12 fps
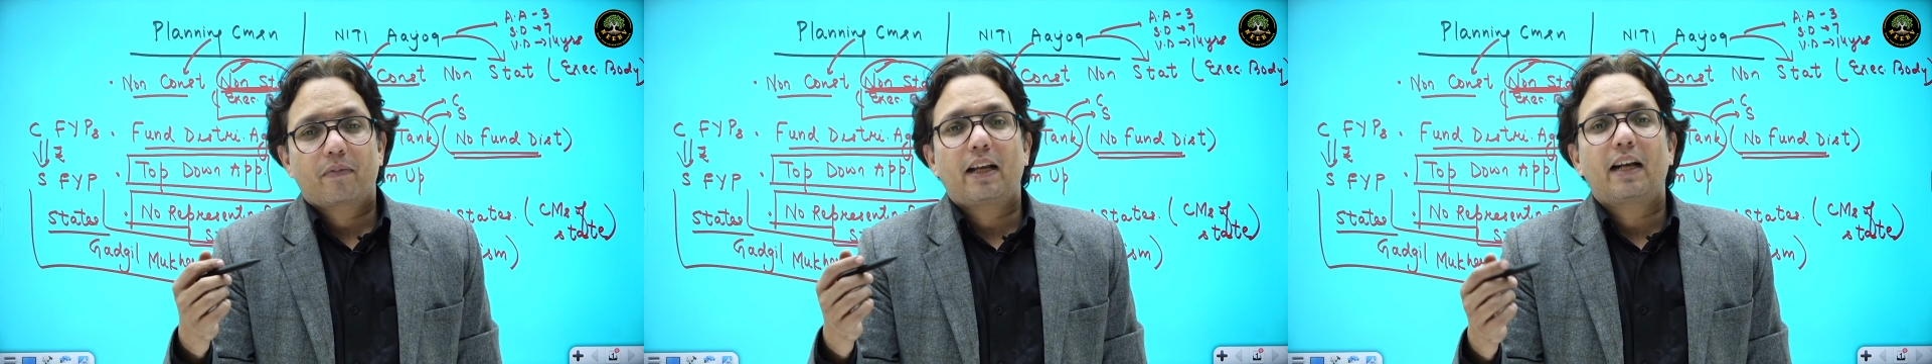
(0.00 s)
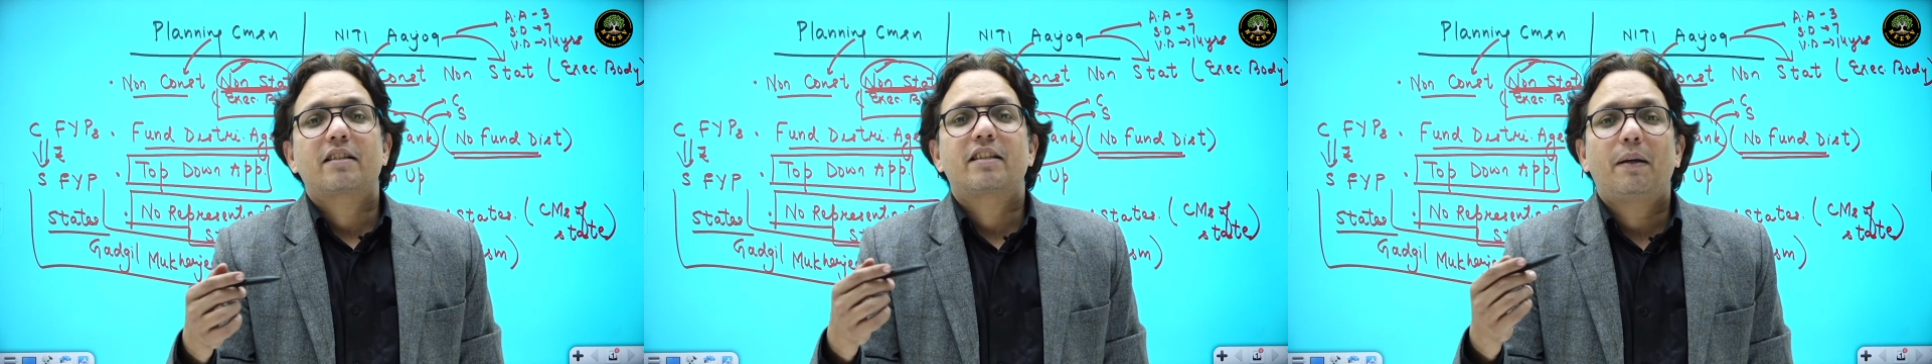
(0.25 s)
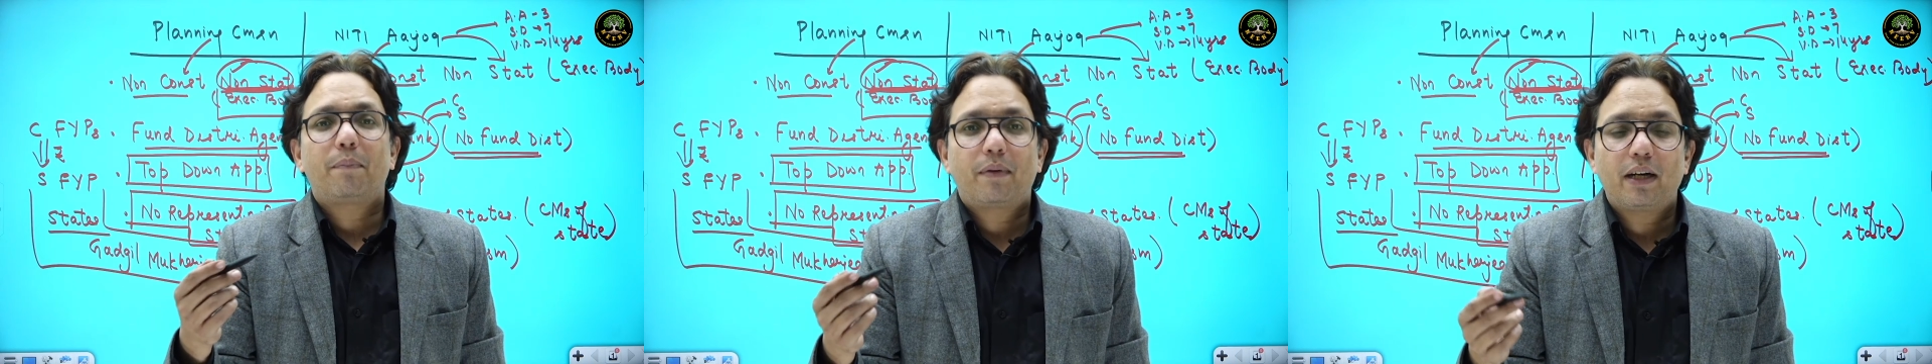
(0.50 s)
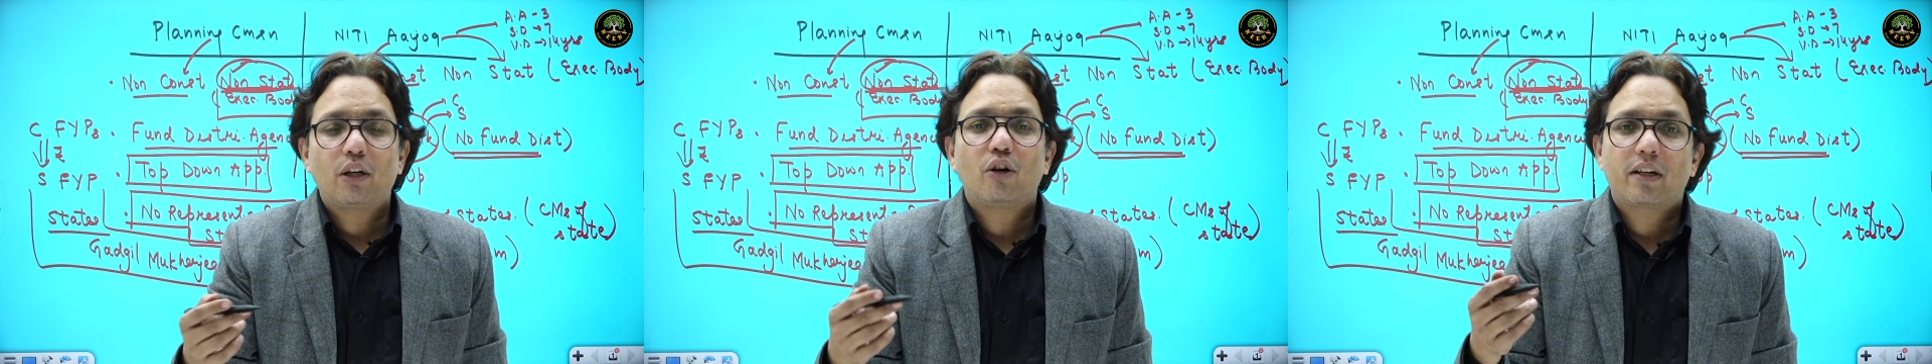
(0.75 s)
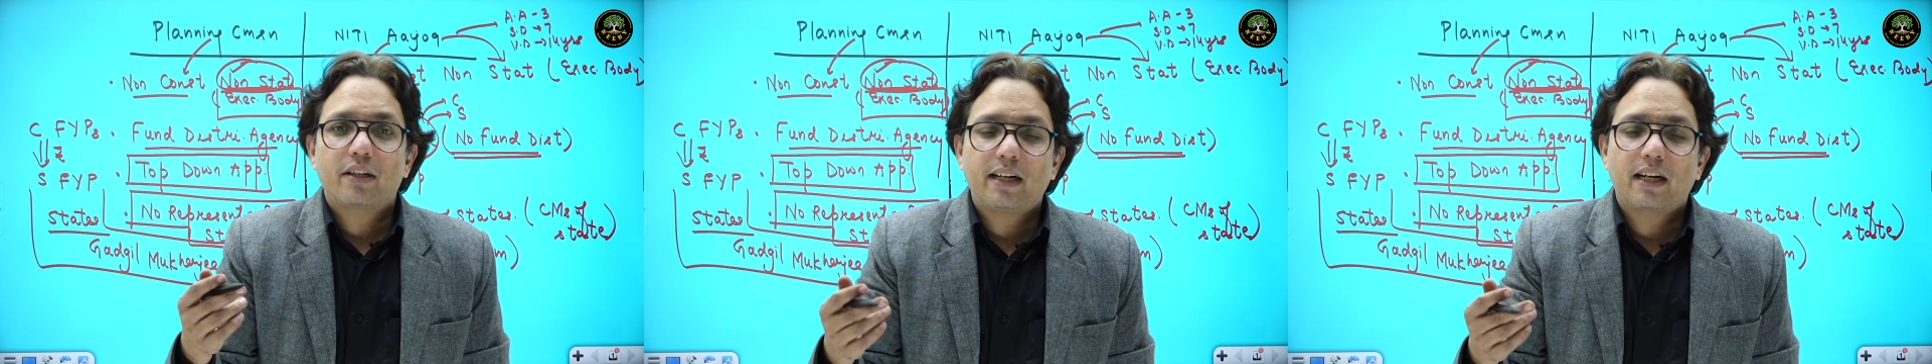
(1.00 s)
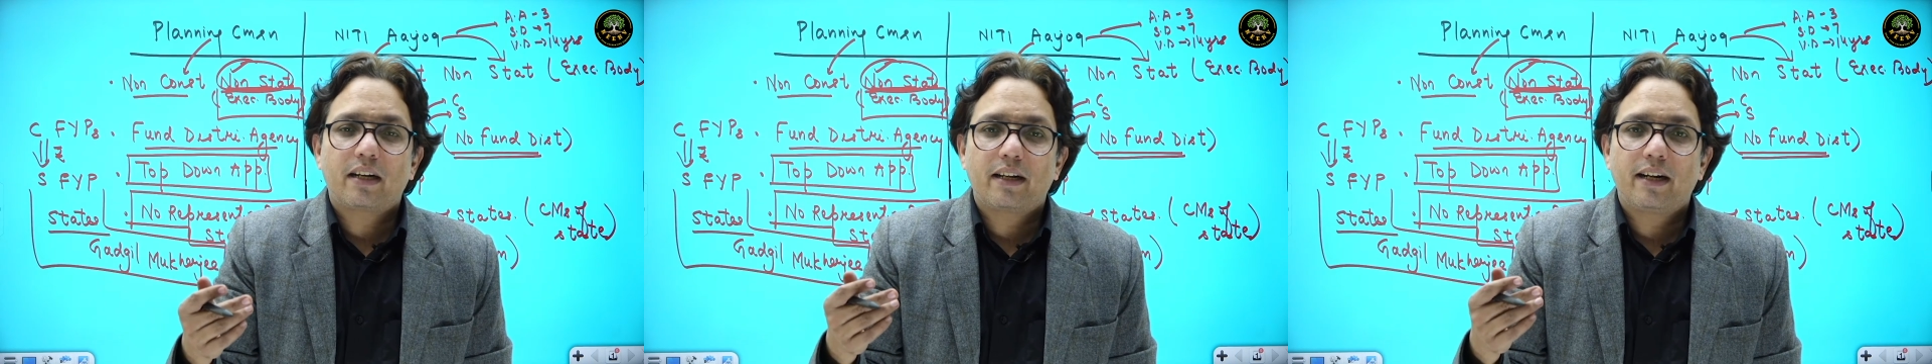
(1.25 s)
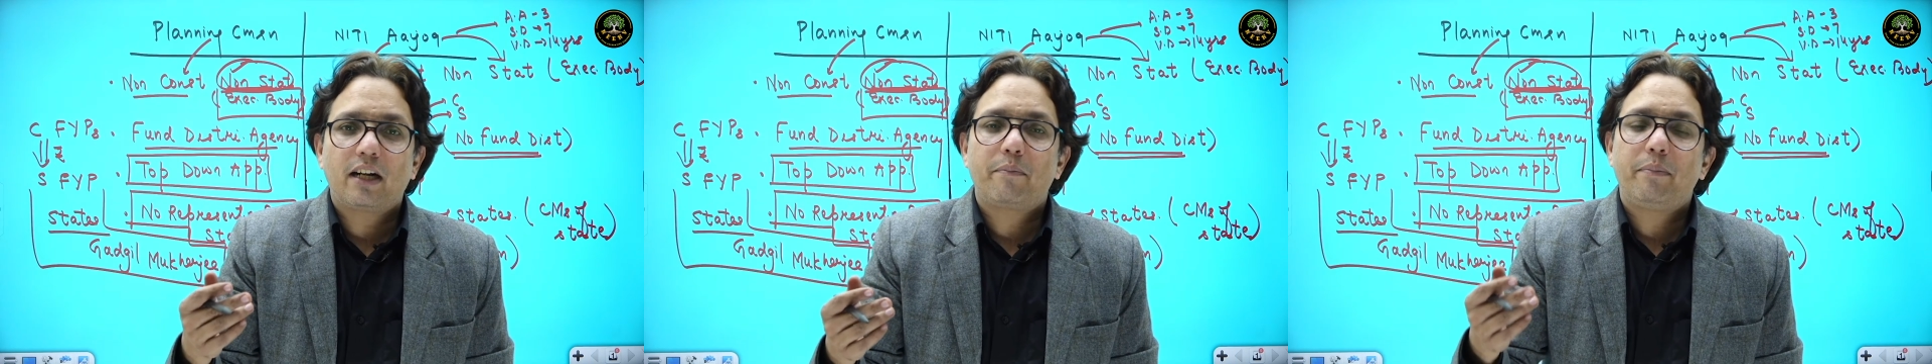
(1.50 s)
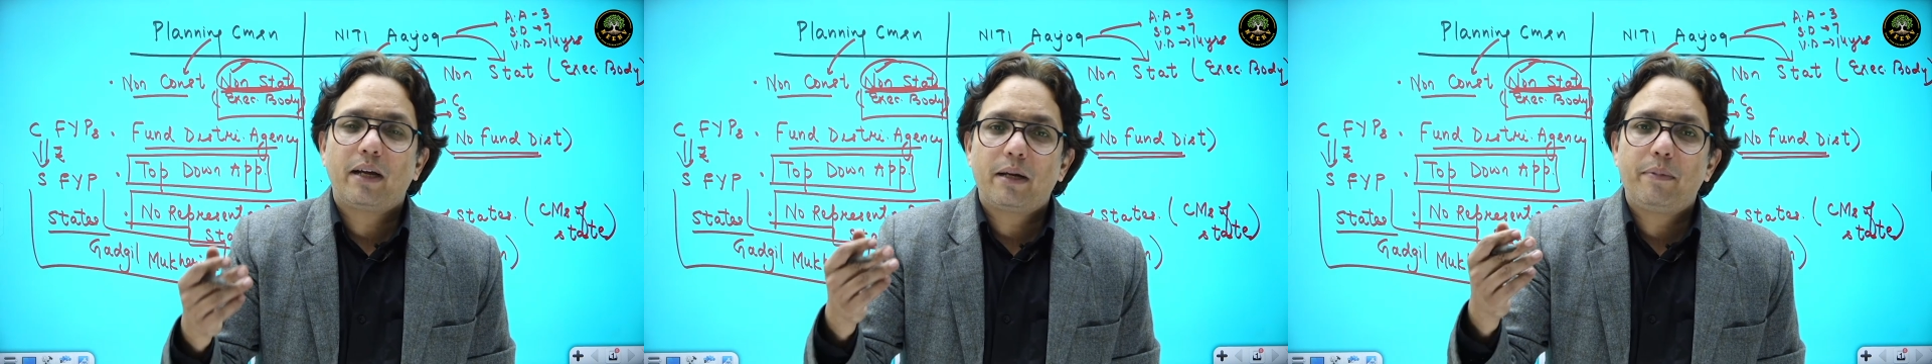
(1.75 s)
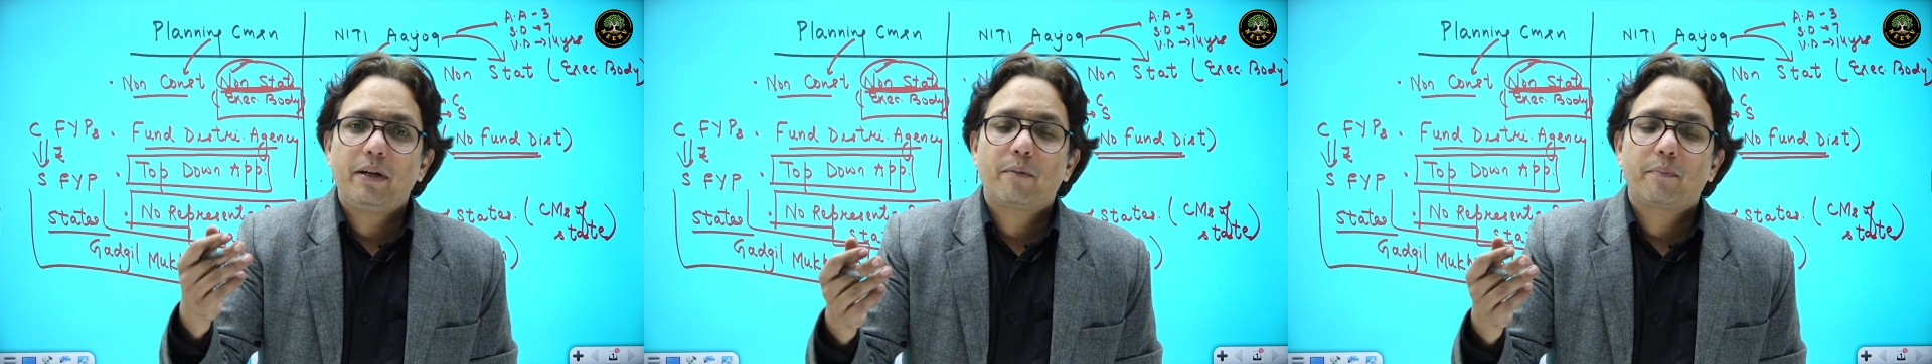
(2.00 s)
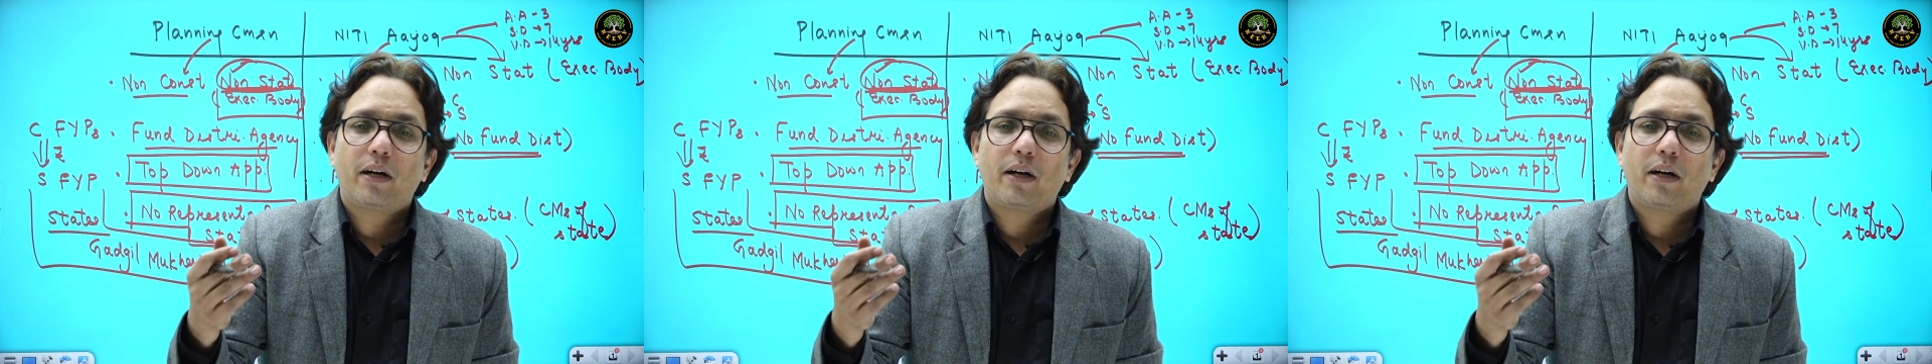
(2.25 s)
accepting or rejecting it by being